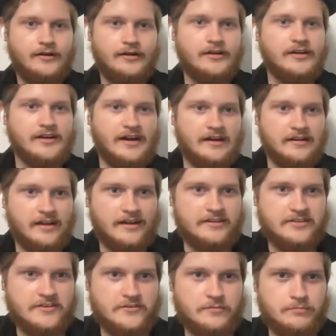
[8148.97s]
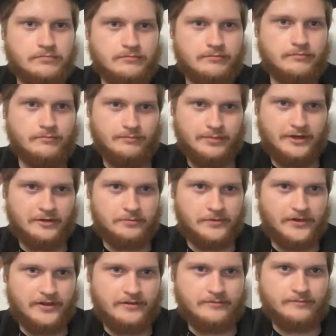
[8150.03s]
And I like this build
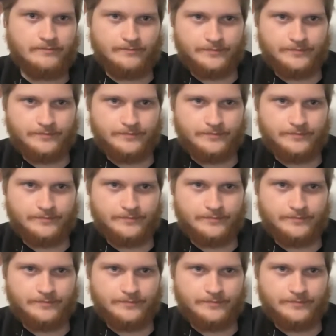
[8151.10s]
plate